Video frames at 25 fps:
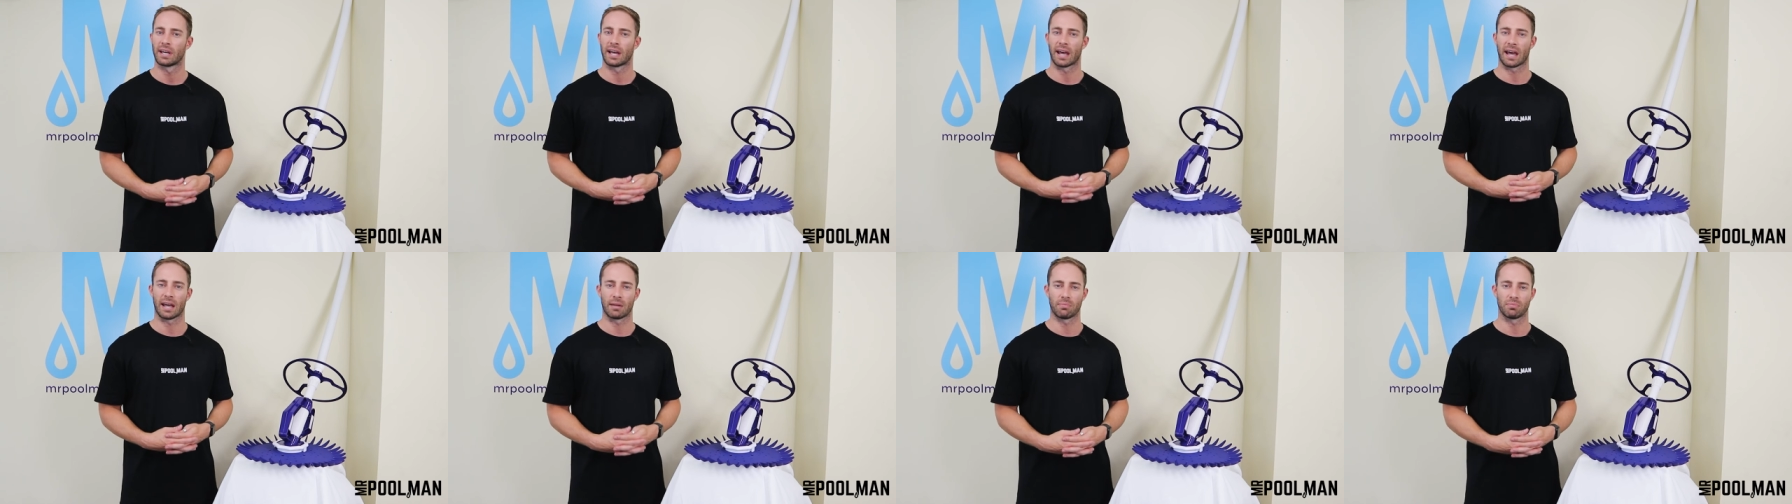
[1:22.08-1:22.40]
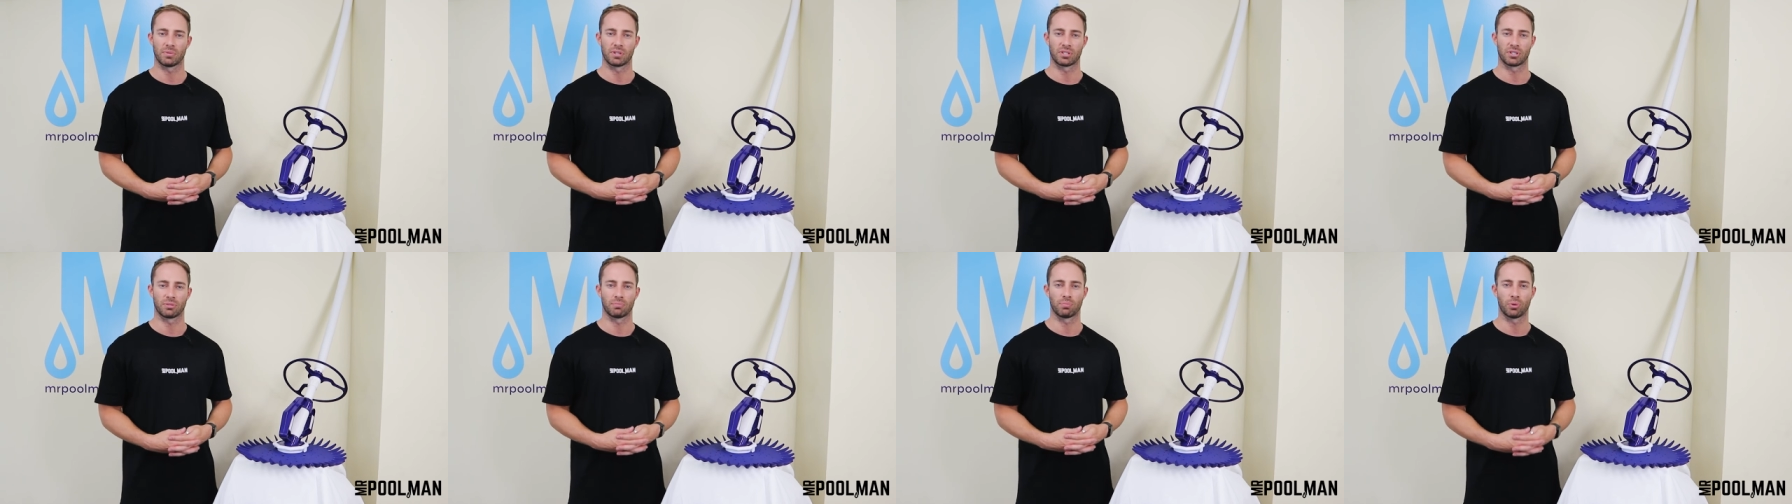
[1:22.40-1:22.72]
at
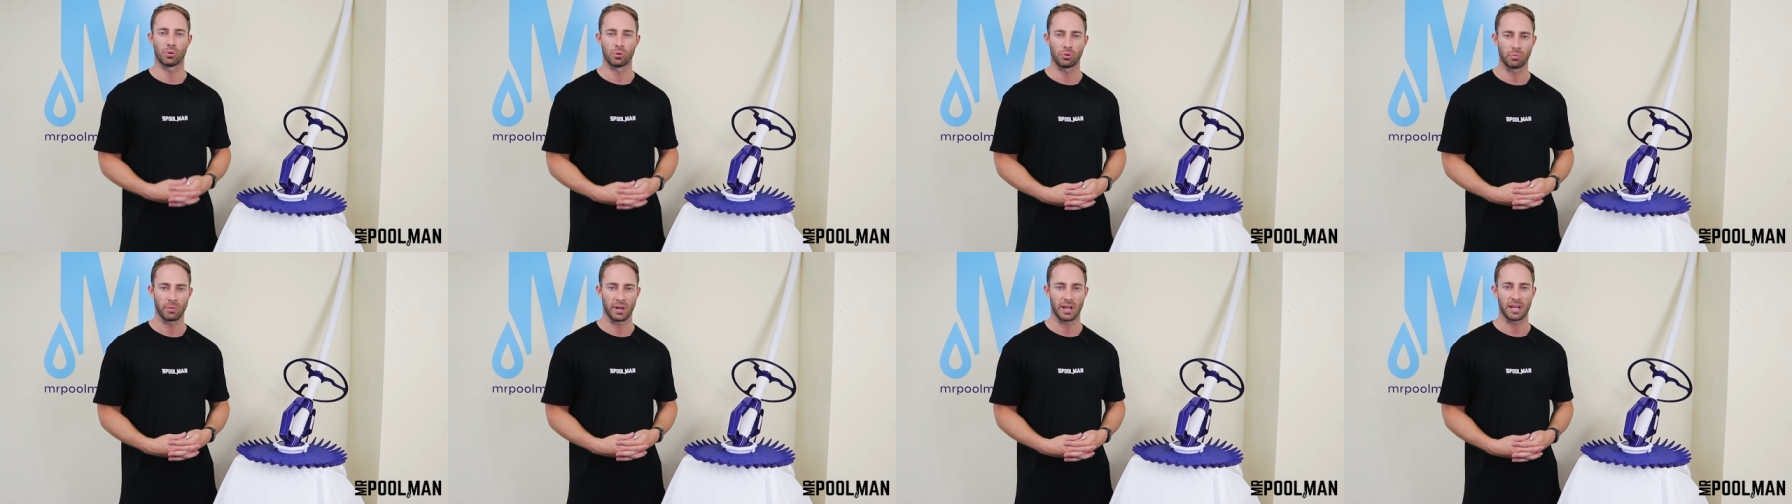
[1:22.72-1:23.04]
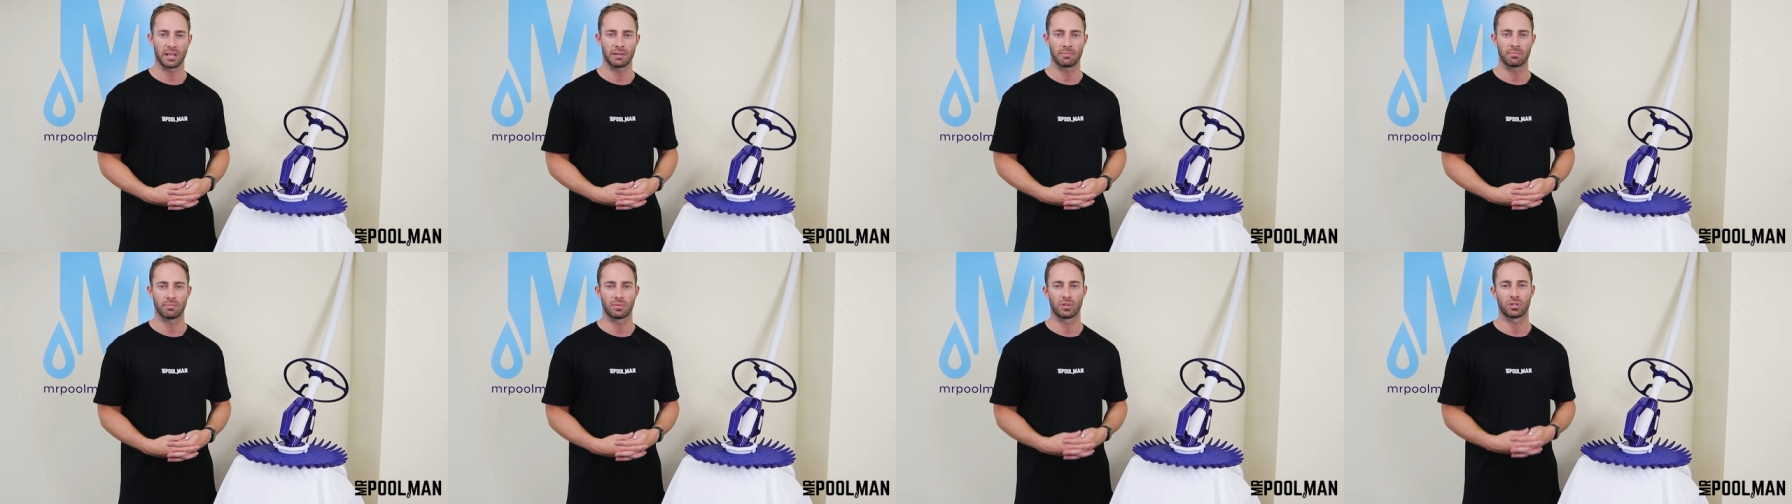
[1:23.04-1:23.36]

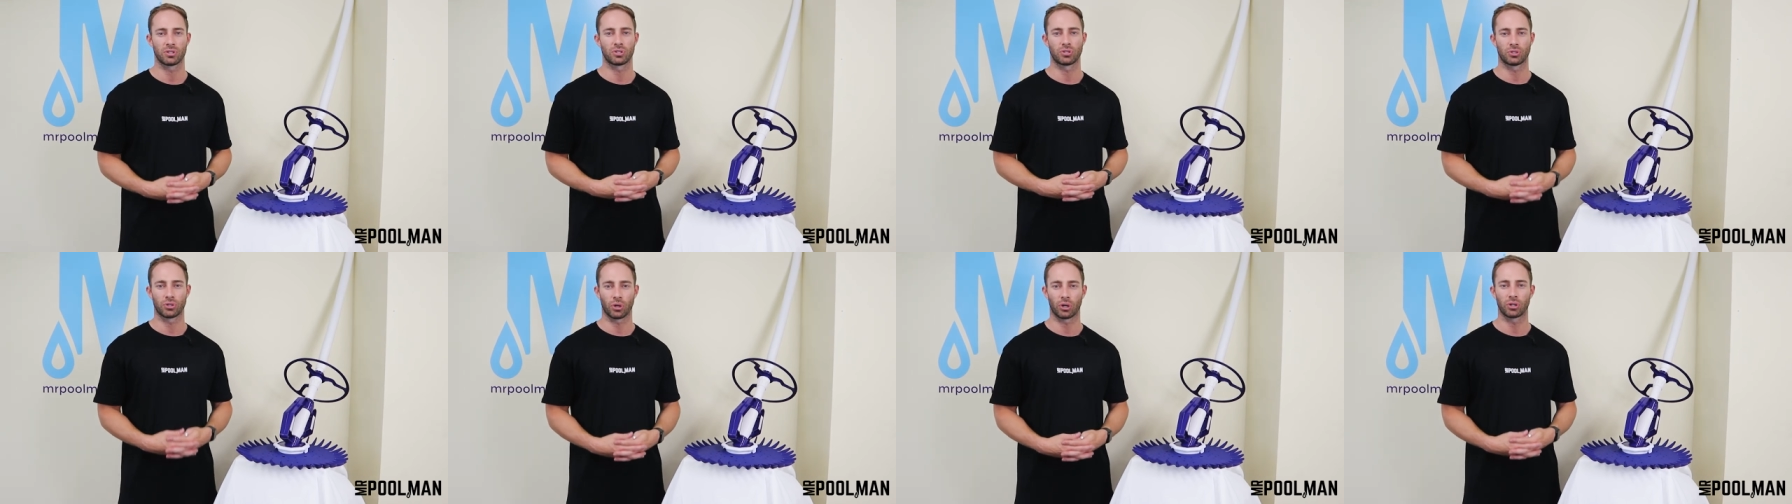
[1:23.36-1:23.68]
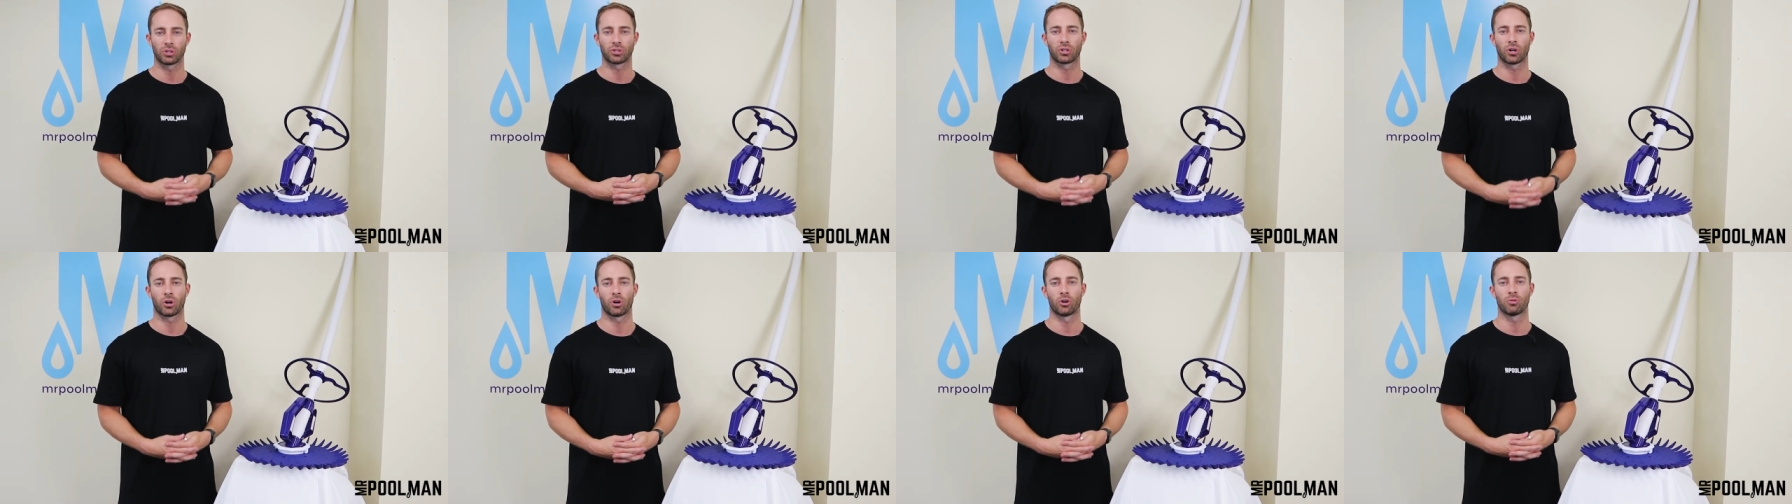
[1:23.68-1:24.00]

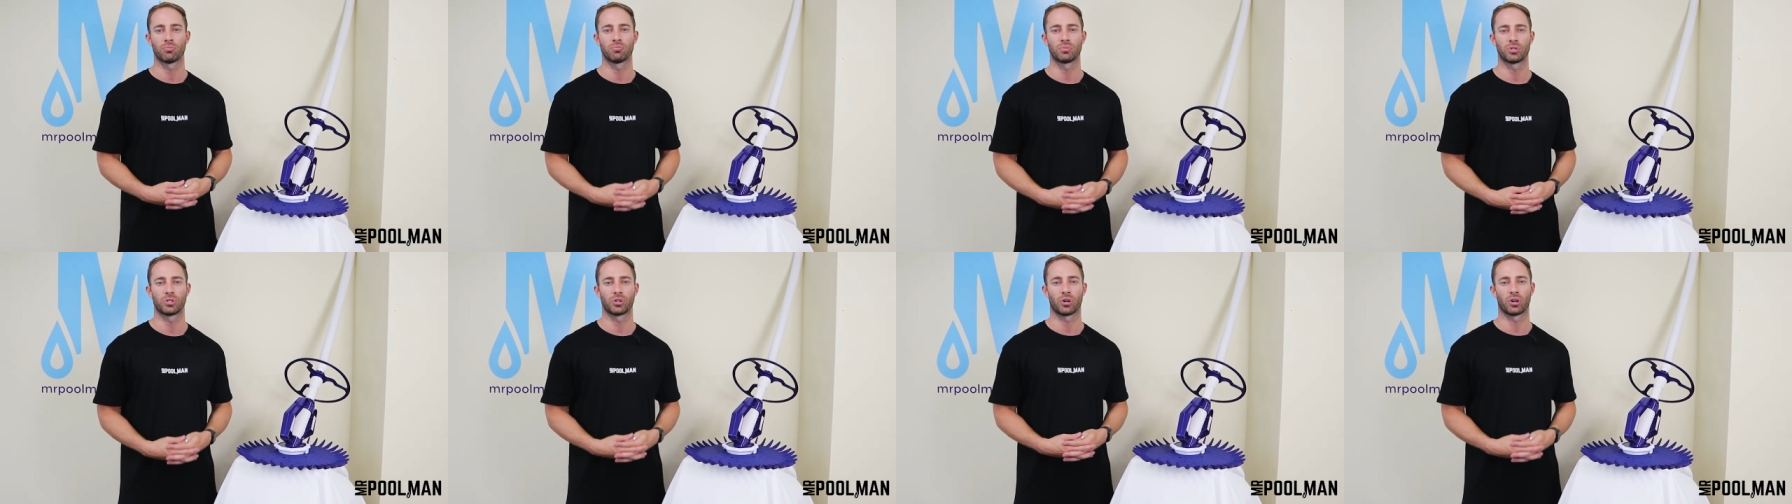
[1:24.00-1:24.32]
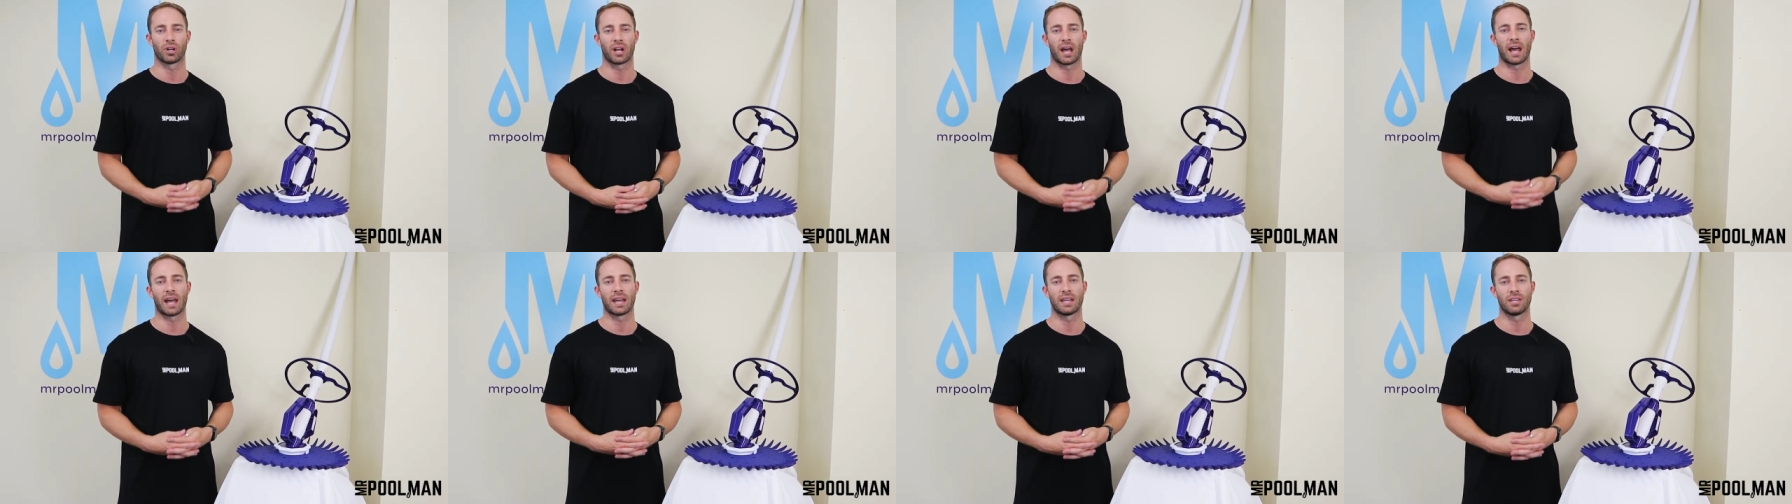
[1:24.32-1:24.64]

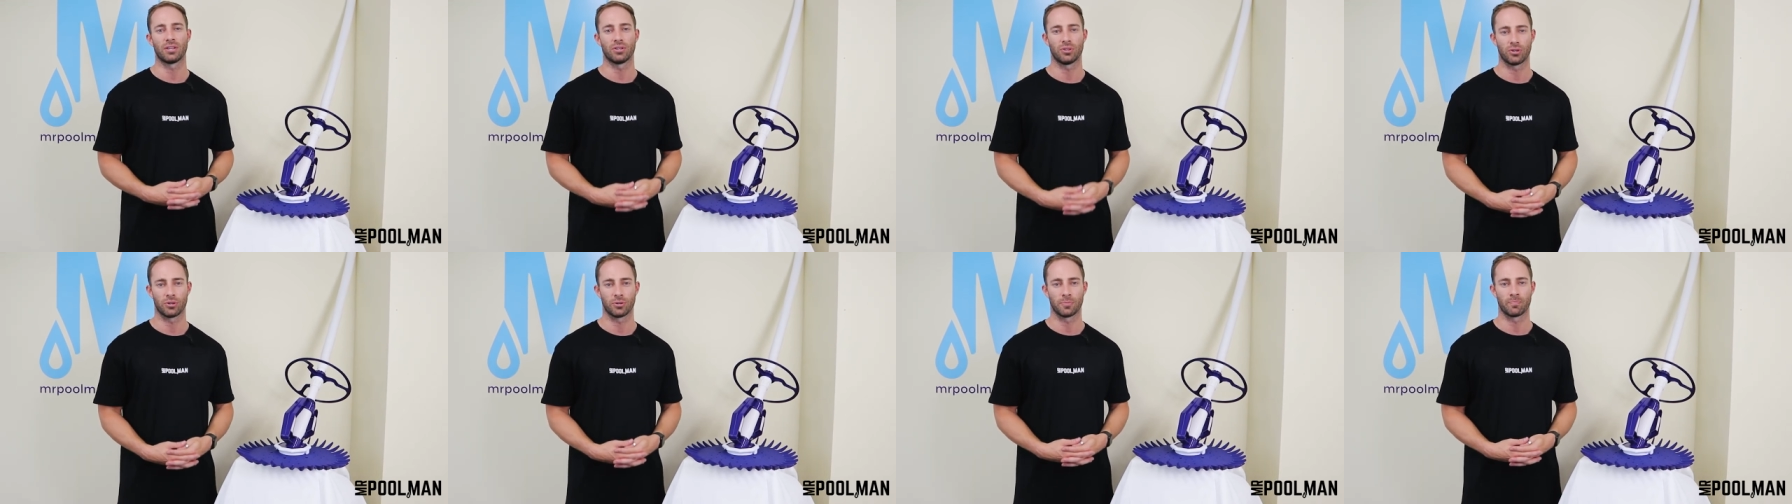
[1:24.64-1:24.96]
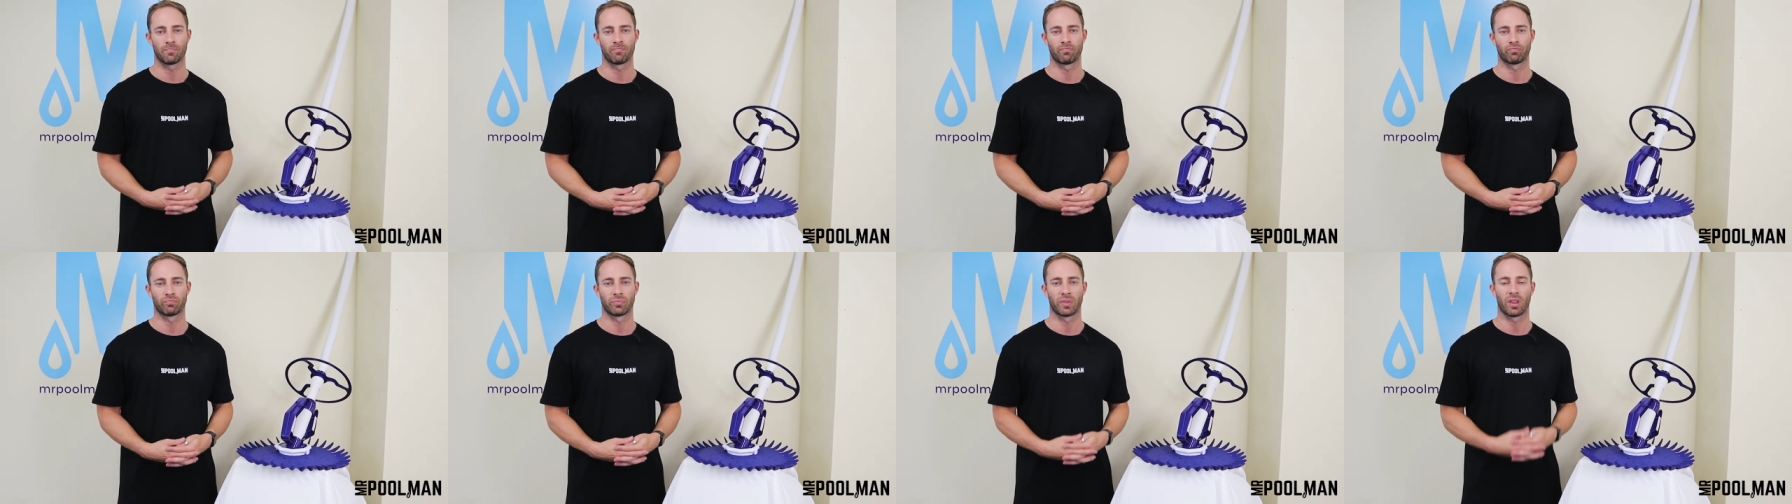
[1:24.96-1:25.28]

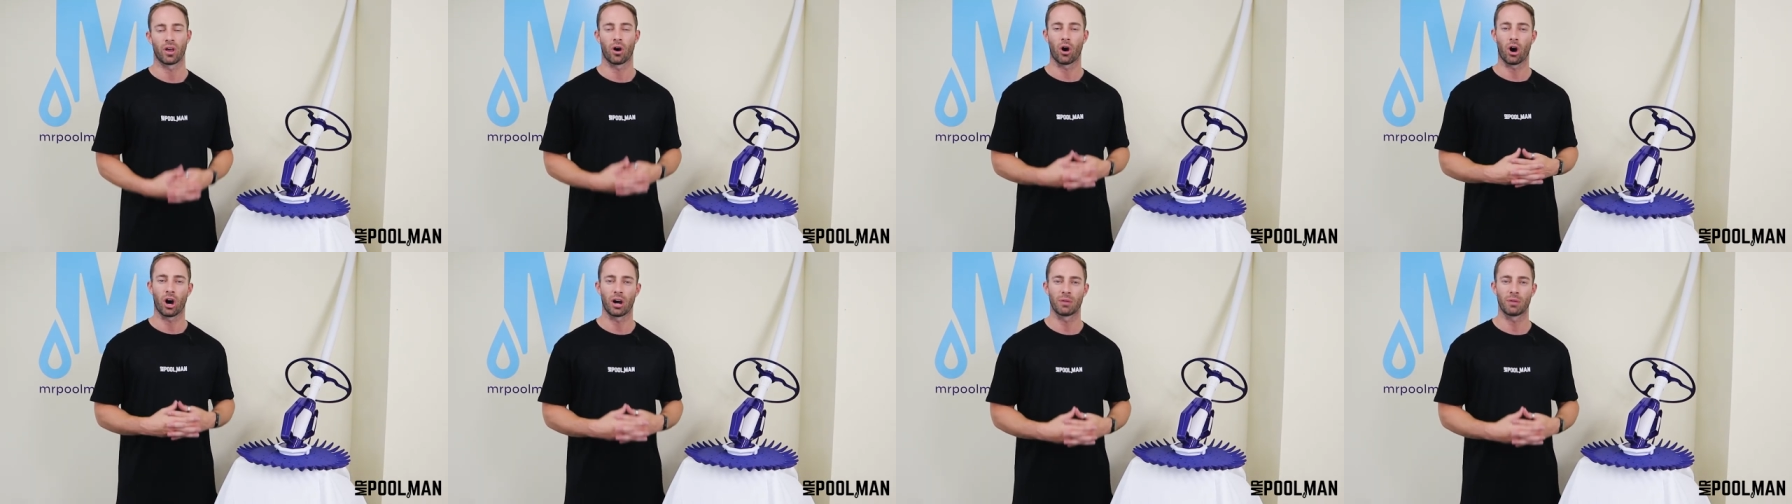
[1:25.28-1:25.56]
mrpoolman.com.au.